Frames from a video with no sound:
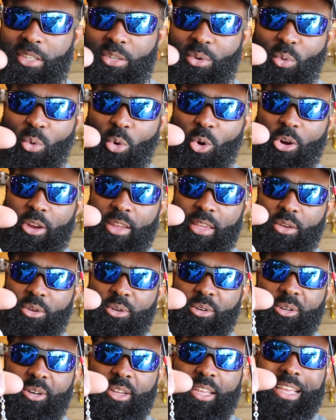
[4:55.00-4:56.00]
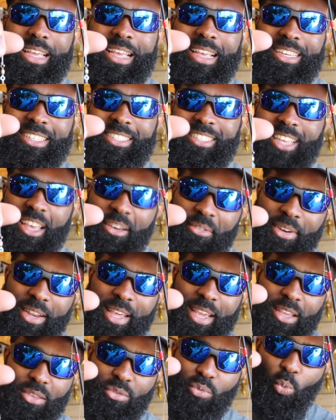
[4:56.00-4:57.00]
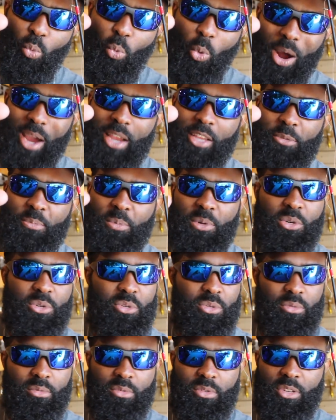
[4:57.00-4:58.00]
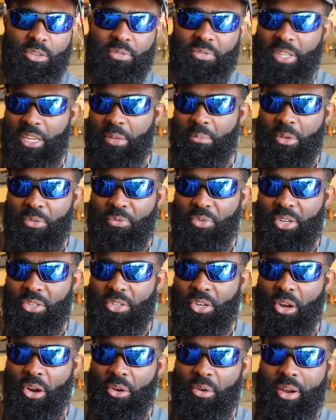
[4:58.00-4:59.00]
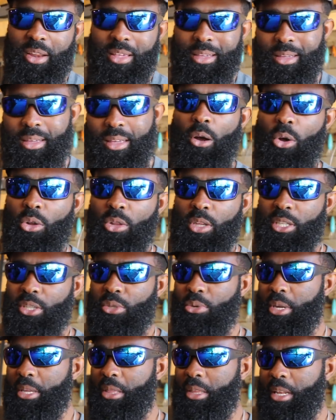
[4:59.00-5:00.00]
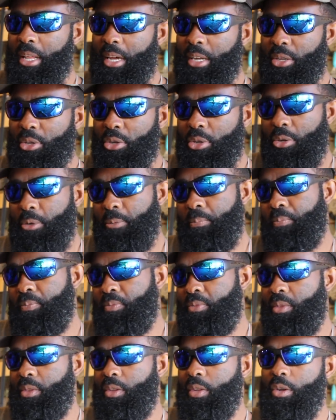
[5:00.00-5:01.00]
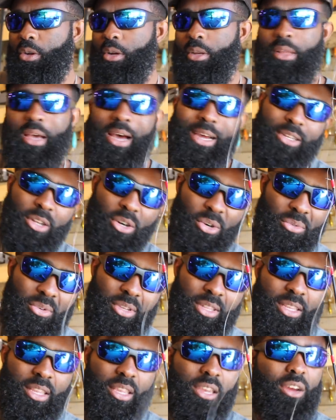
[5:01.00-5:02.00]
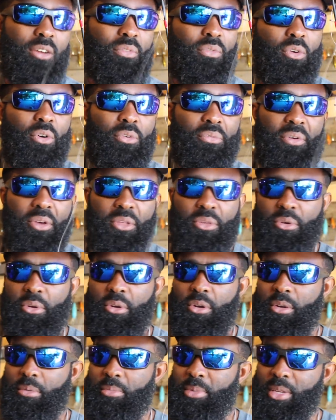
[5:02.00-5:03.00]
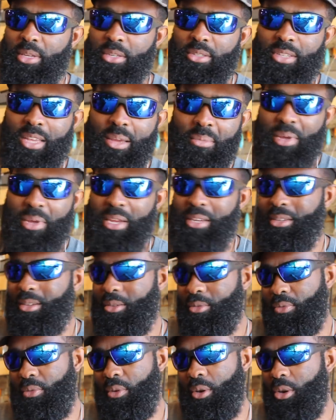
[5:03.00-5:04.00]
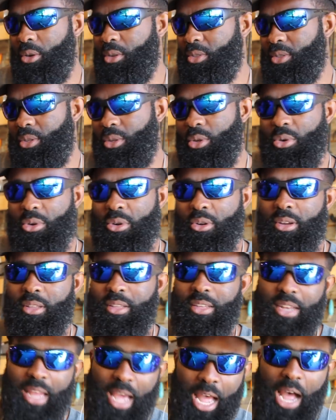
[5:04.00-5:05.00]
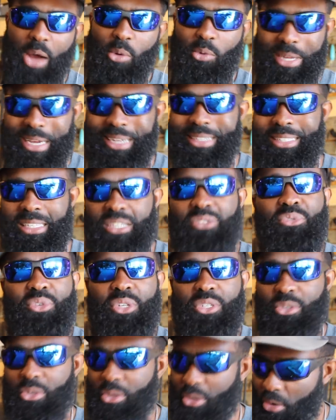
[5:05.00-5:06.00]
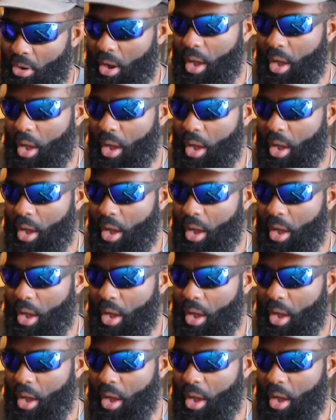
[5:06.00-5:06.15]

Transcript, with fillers: is a War Eagle 7 8 white spoon. You've seen me fish it already. Only tweak that I do to it. I don't really care for a feather hook because makes it fall slower and then when I see fish on the